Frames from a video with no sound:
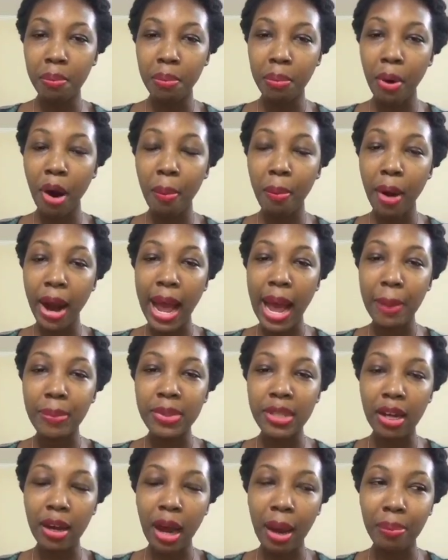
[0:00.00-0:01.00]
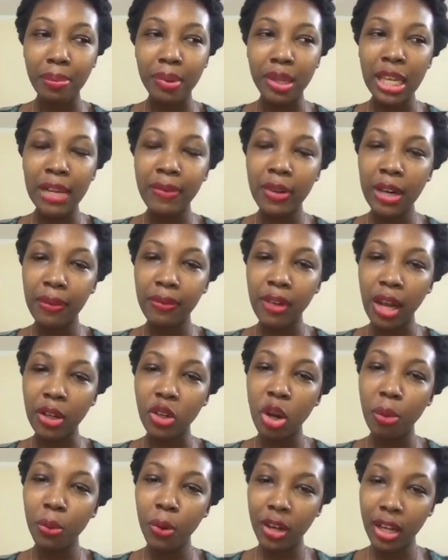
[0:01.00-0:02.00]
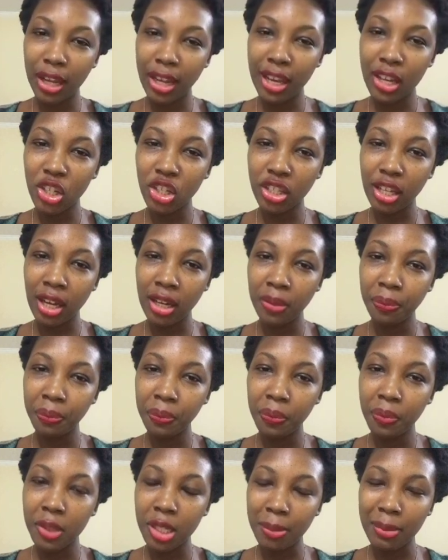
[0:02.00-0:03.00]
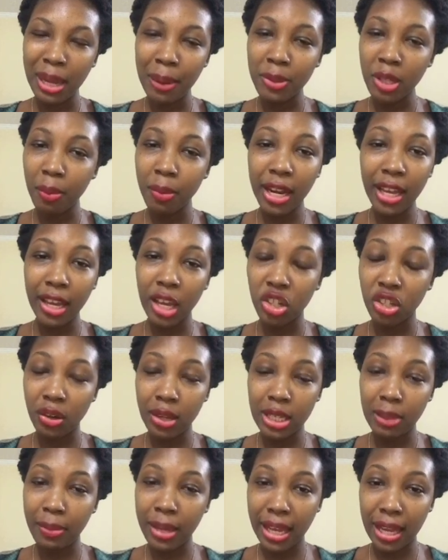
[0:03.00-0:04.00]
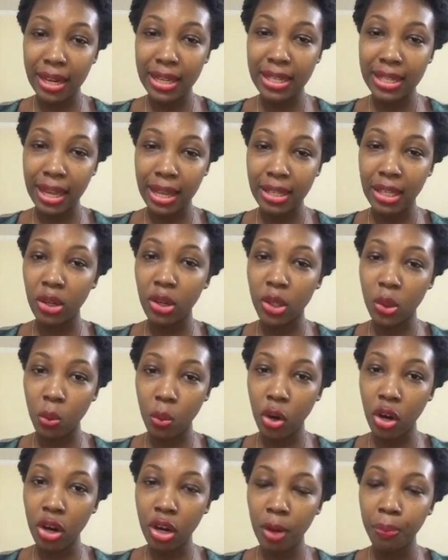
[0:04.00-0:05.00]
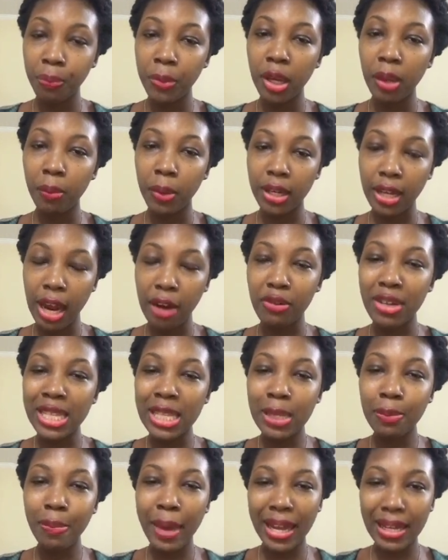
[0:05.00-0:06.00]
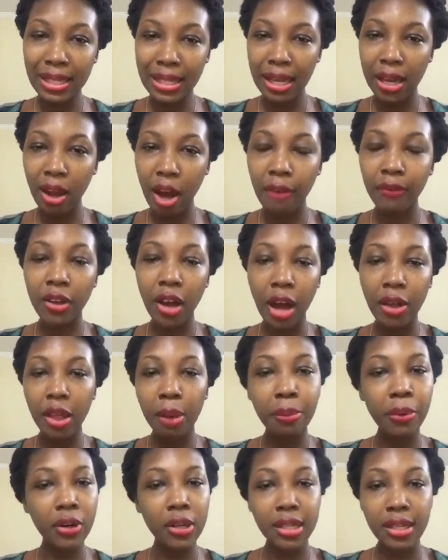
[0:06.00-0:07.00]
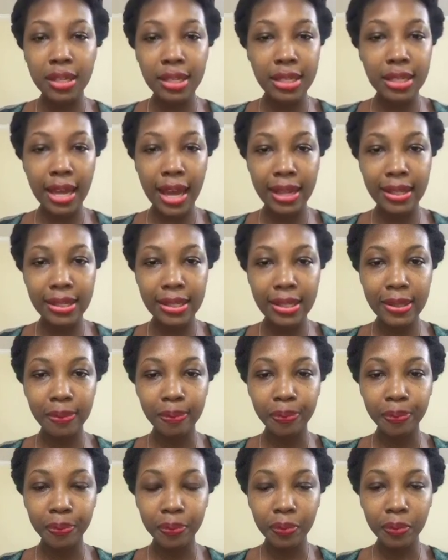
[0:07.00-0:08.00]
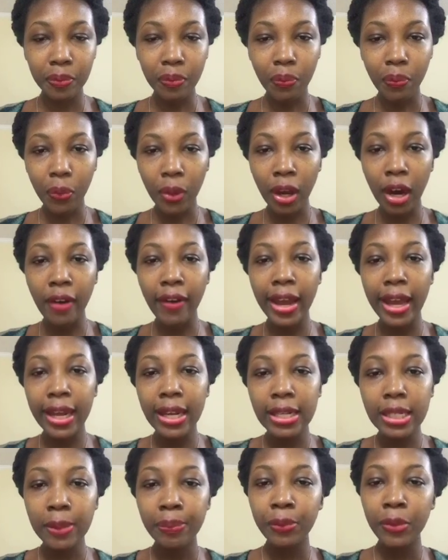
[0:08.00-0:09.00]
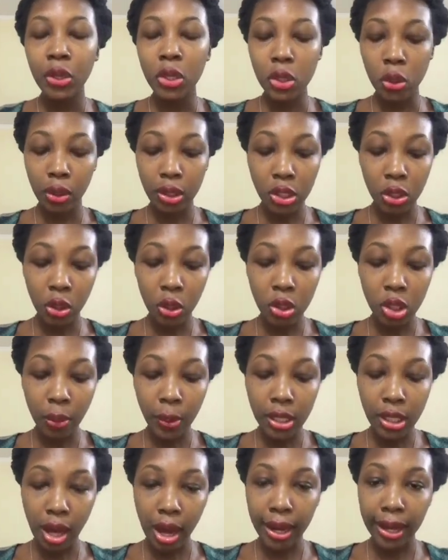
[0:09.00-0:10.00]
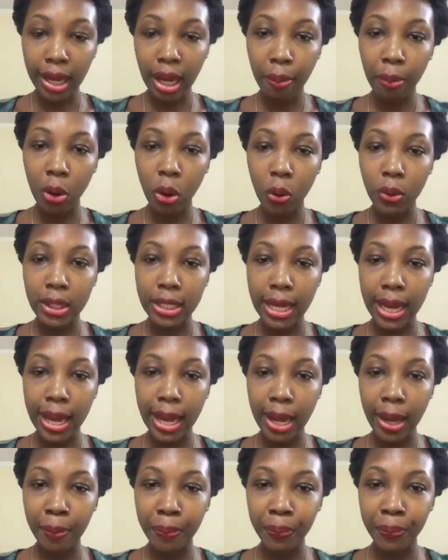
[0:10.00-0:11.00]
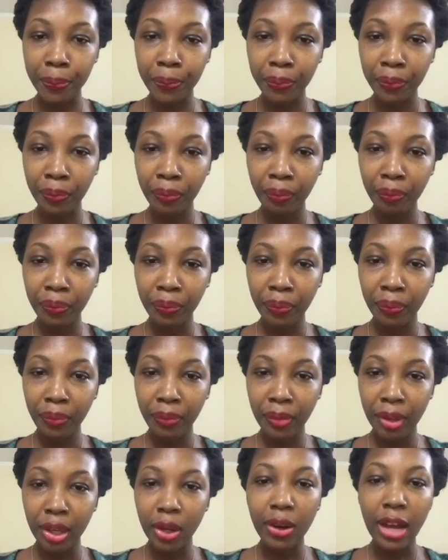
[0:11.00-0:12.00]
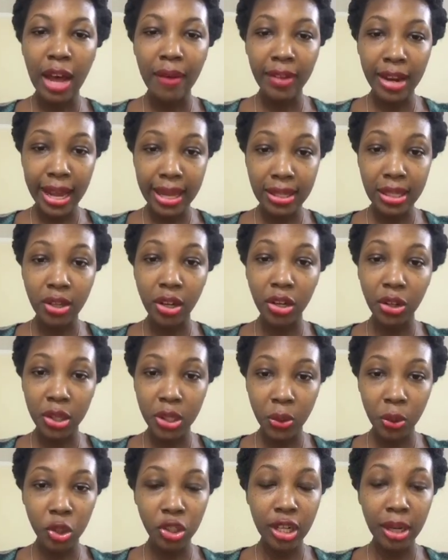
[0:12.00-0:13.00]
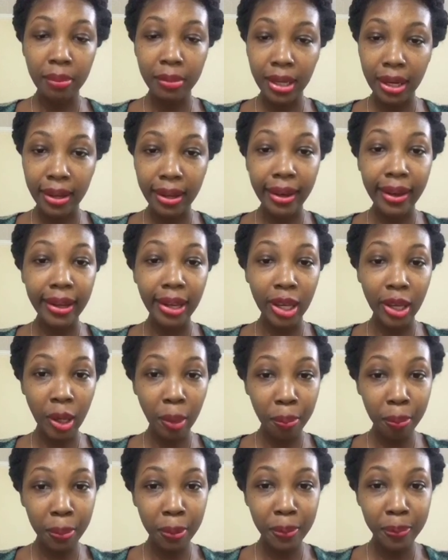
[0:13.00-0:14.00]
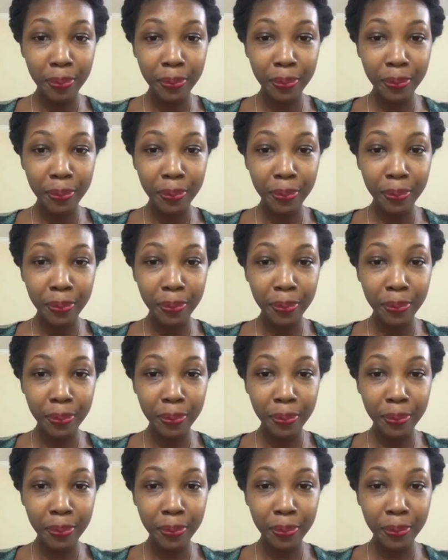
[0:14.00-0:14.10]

perhaps, even if not communication, sometimes communication doesn't make any sense, it doesn't work, but a respecting of the other person's stance. All right? So we're talking about you don't have any exes on your social media. Yup.